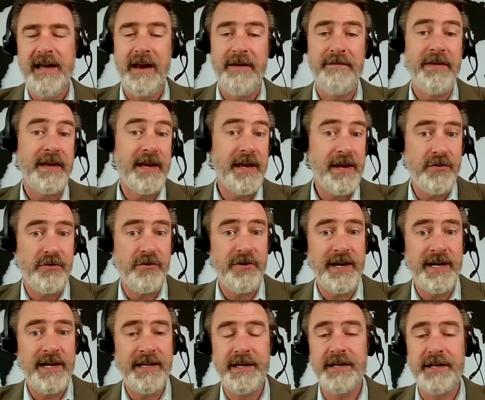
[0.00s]
And if they get
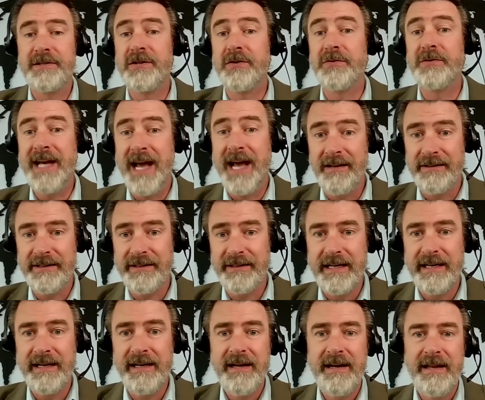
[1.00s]
Ukraine in its
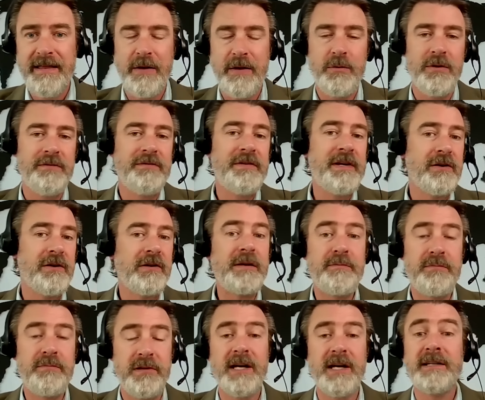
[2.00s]
totality, they will have
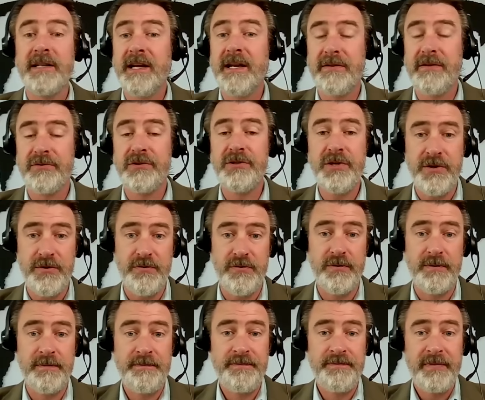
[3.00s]
merely plugged another two.